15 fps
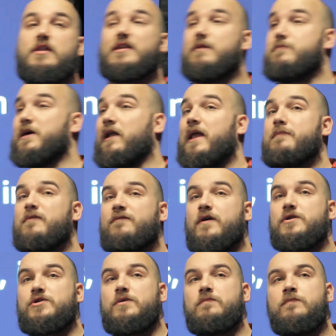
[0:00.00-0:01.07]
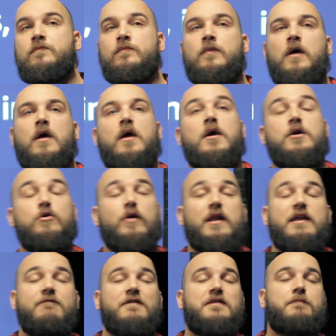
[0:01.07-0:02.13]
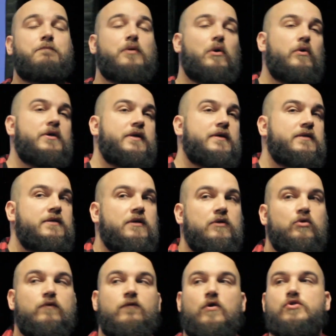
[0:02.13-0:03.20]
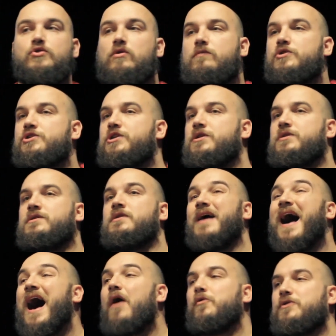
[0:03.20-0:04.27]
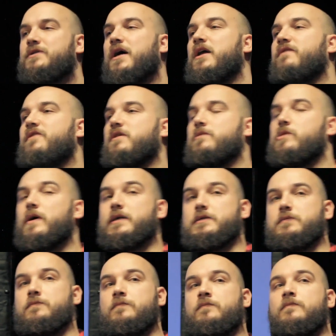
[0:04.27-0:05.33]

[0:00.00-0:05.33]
It can be a Lambda function. You can even deploy this to virtual machines outside of AWS.